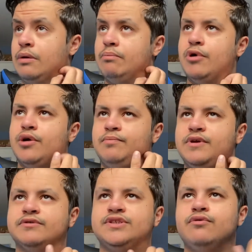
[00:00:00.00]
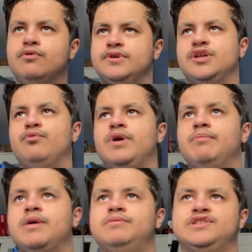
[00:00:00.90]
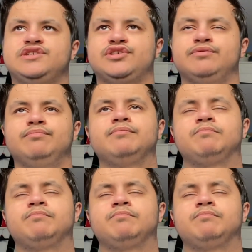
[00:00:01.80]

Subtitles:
But he was still always at a wing back position.